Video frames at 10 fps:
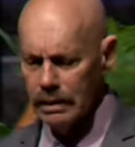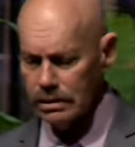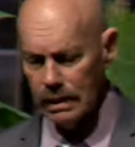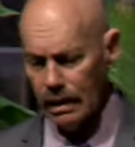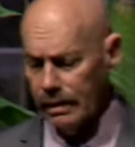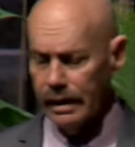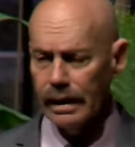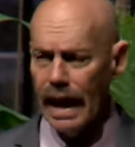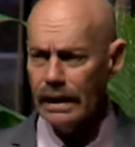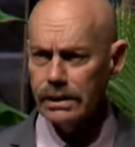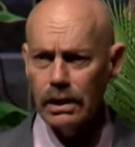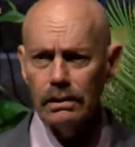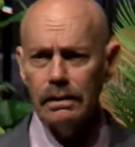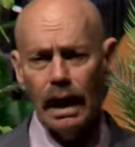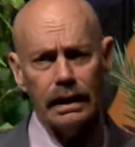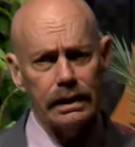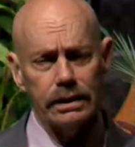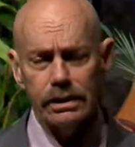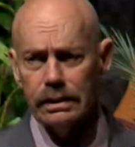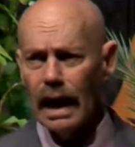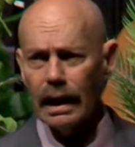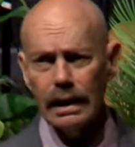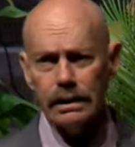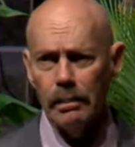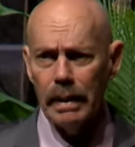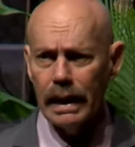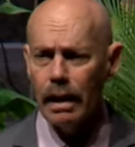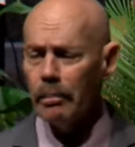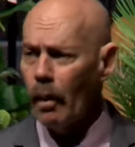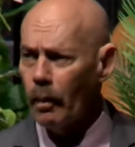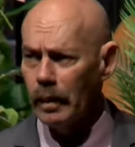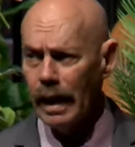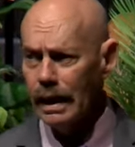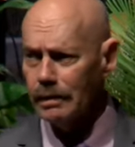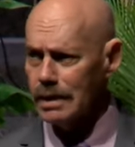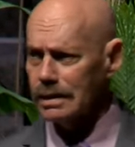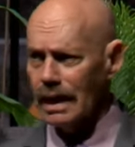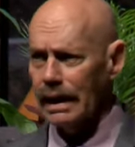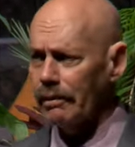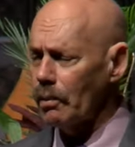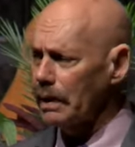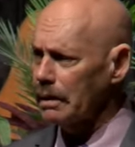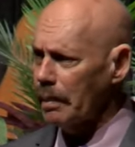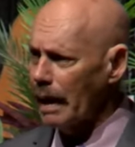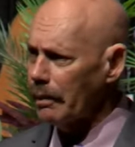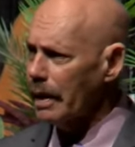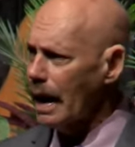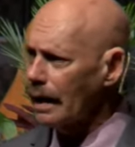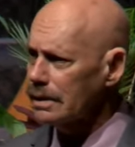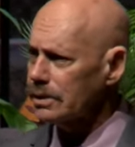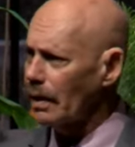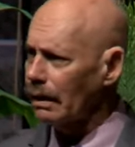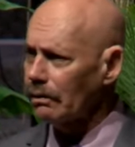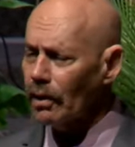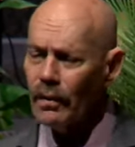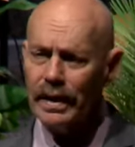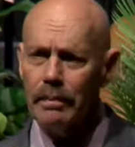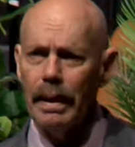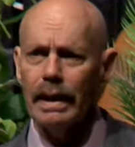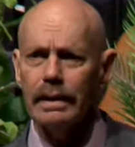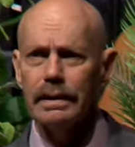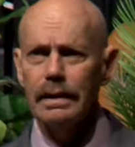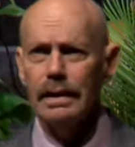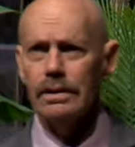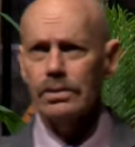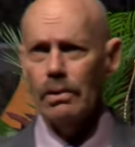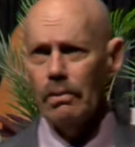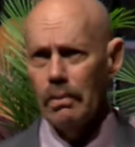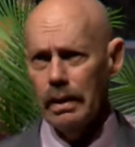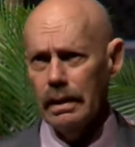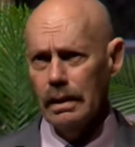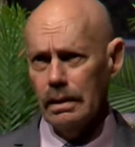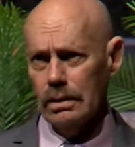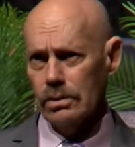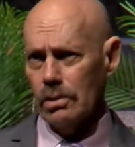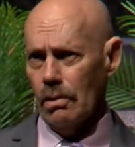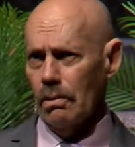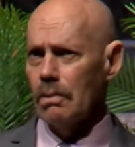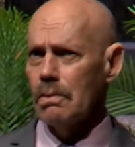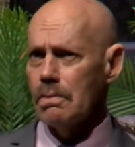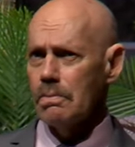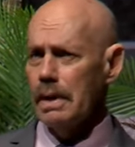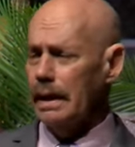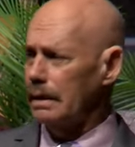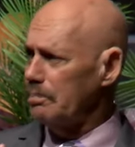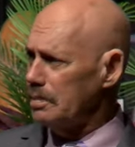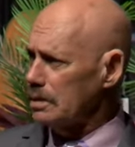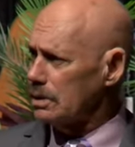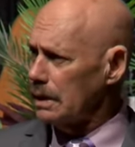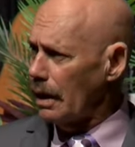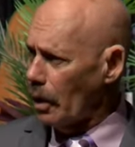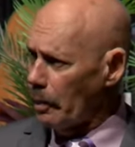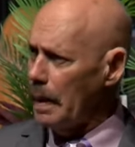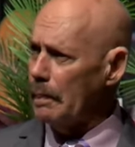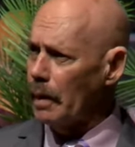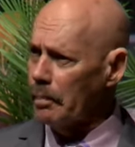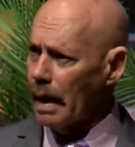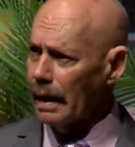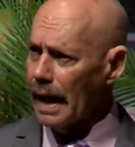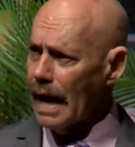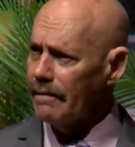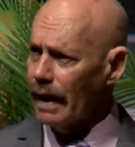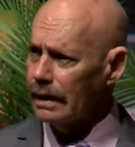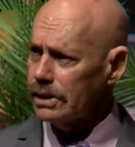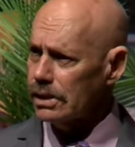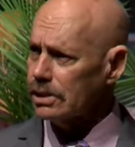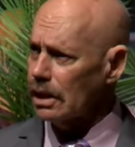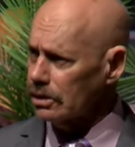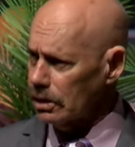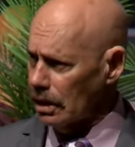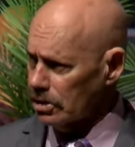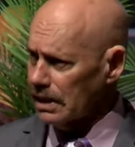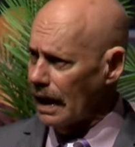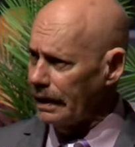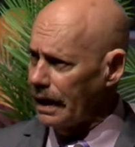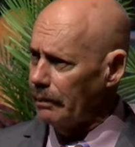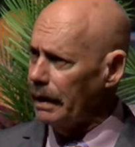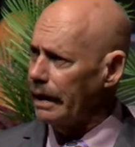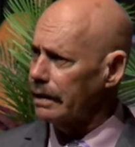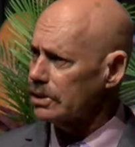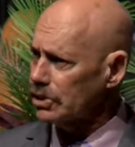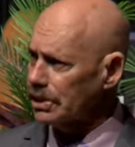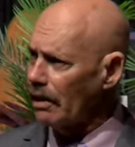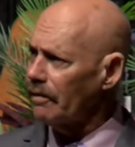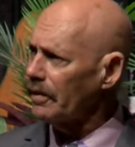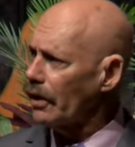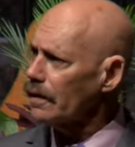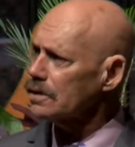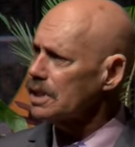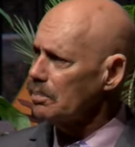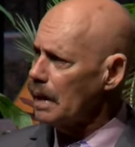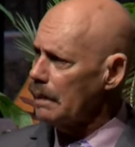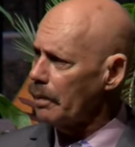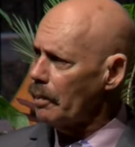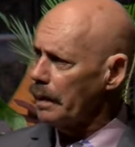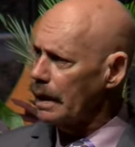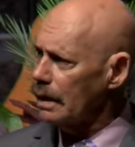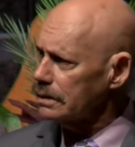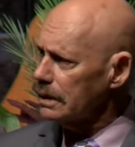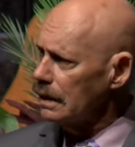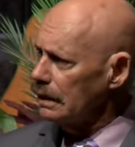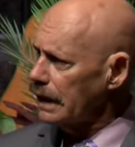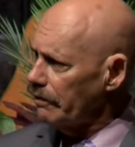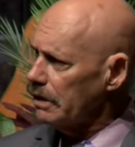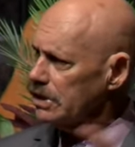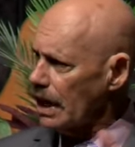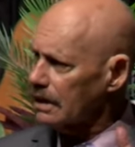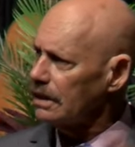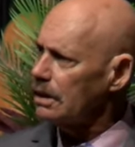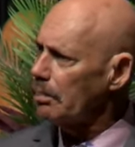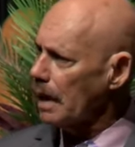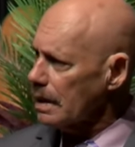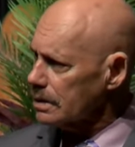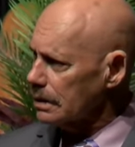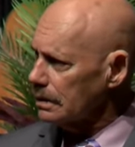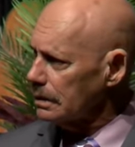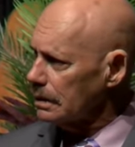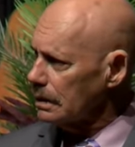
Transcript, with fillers: It's not theological. I get to, I get to make up own names because I never went to Bible college, so I don't know any better. So so when there are people in my life, I just assign them they're self-cursed people because they rejected the blessing.